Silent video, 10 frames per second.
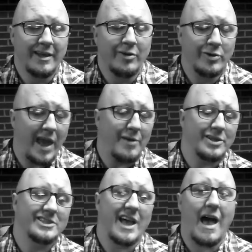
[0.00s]
who can't
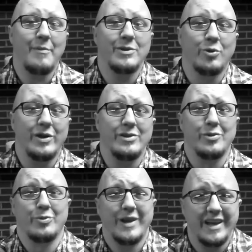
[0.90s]
decide between
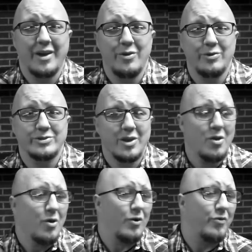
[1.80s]
Doritos
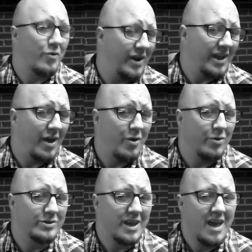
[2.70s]
or
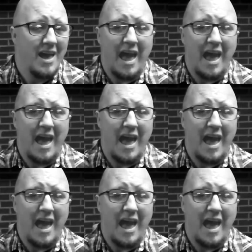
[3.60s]
Fritos